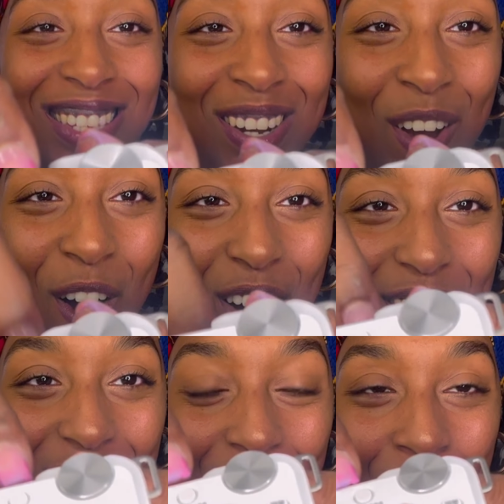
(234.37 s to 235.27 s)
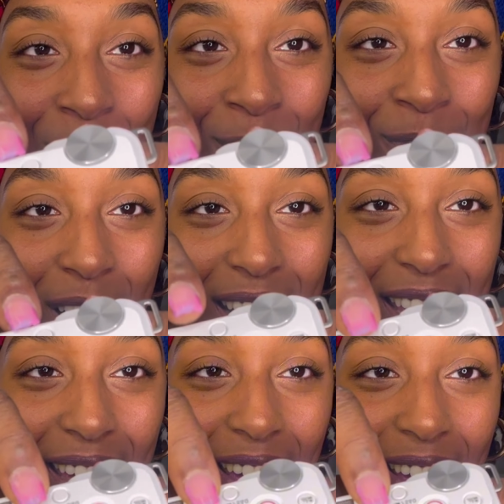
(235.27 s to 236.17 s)
an on and off right
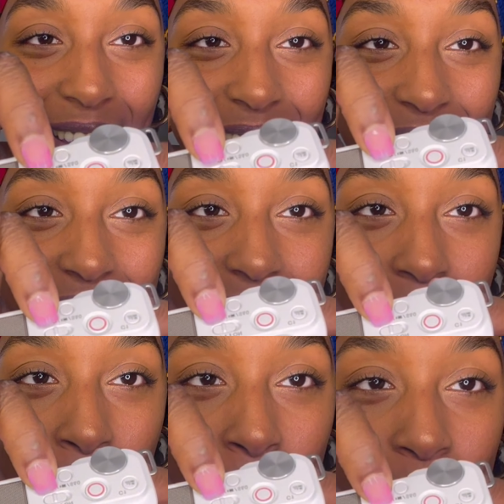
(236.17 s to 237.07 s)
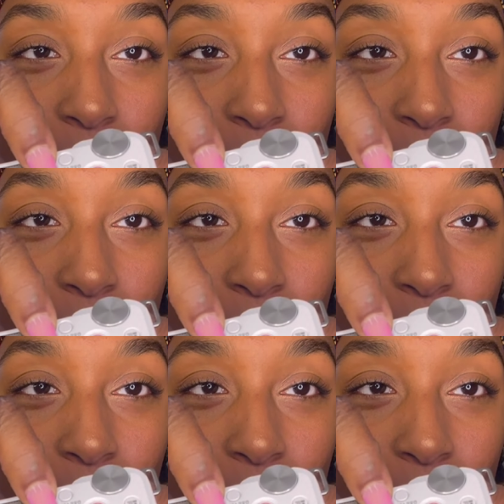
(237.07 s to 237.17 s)
here, can you see that?